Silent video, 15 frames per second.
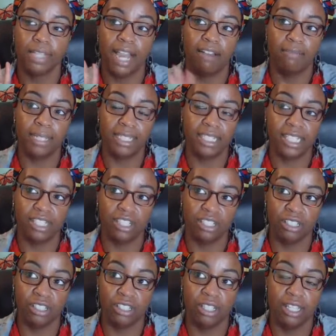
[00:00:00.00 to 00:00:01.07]
I have
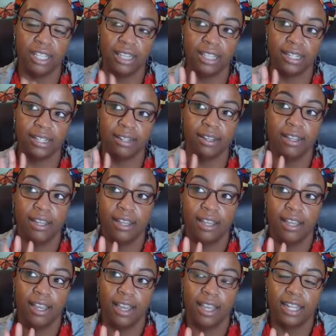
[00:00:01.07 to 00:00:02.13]
meditations in there,
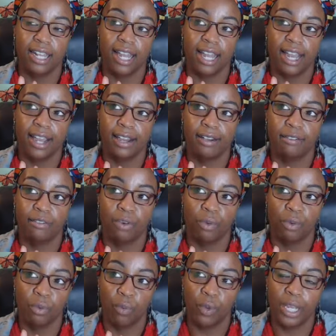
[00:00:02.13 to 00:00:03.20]
and I have
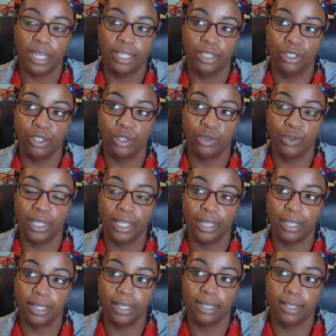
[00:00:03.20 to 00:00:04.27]
ways you
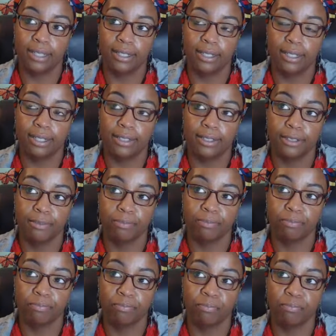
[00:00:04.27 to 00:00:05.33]
can
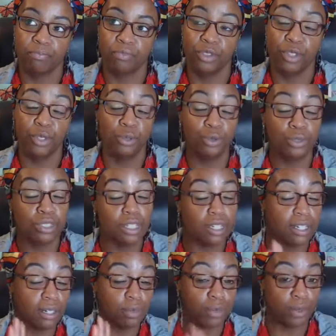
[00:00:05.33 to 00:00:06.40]
use
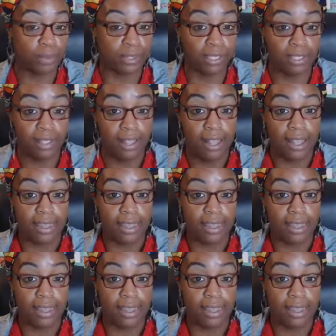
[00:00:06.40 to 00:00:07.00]
aroma